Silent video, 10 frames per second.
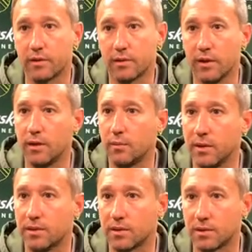this league to
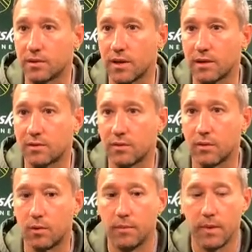be
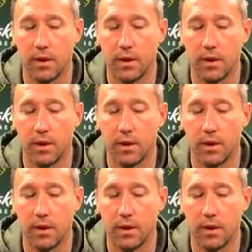successful,